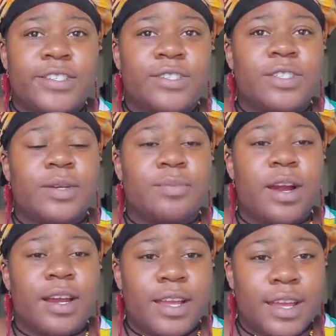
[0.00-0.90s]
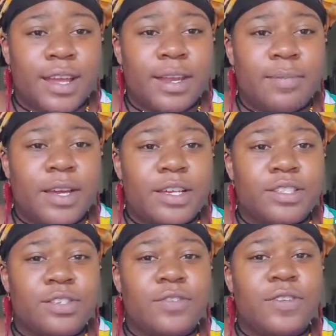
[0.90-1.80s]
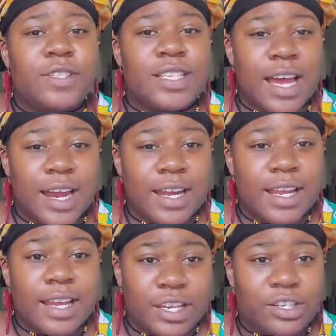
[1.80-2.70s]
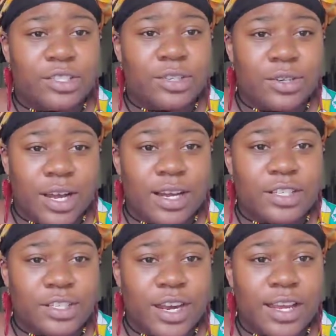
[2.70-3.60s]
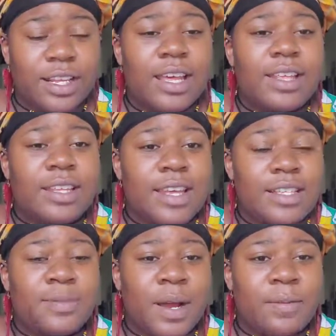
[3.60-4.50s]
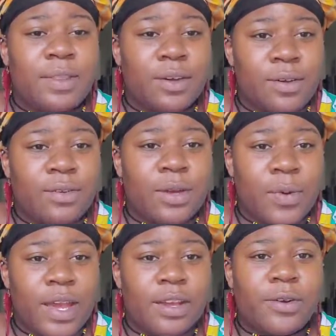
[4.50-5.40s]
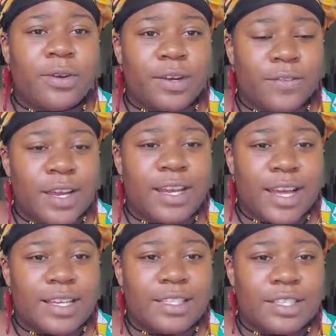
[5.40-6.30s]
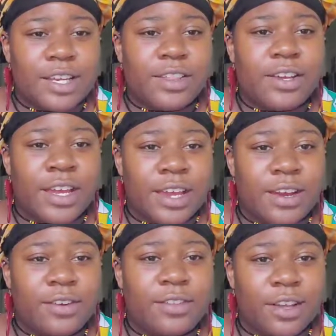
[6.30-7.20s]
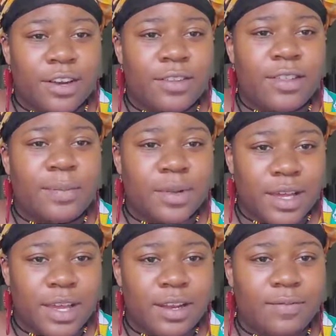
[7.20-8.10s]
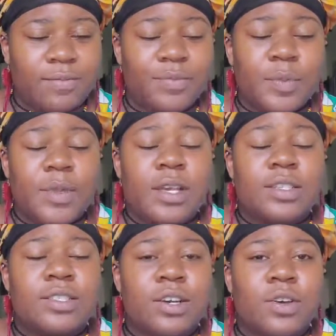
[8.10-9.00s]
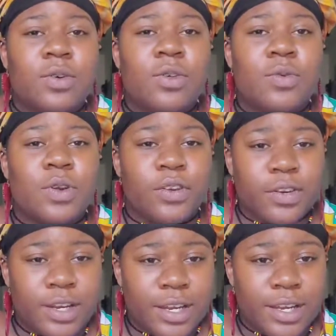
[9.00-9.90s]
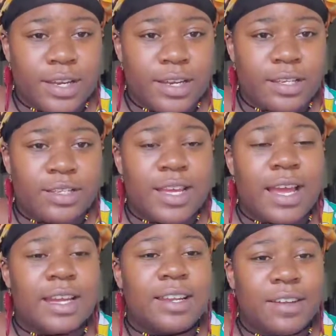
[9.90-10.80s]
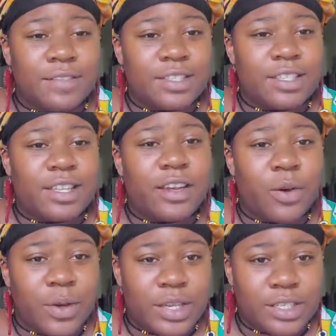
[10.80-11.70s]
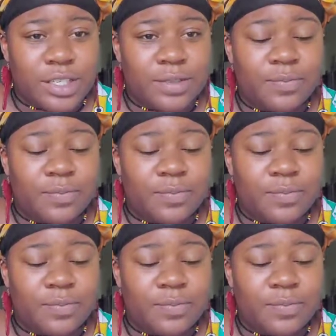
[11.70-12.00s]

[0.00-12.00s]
usually brought in because you've decided in your soul contract that that's probably the only way you're going to recognize each other here on the earthly plane. So you agreed to add love into the equation.